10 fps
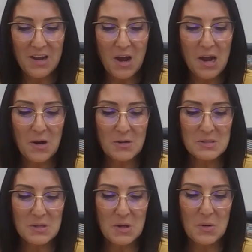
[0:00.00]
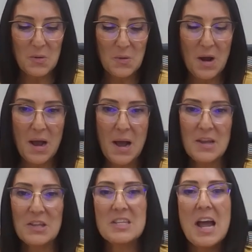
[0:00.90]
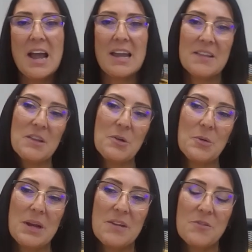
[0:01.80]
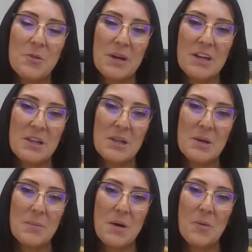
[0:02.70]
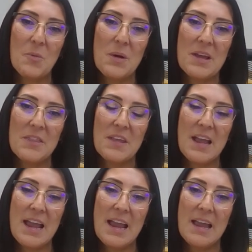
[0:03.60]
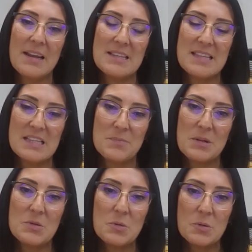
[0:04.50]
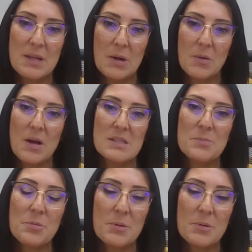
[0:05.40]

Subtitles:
I also tie in the creative curriculum with an assessment tool that us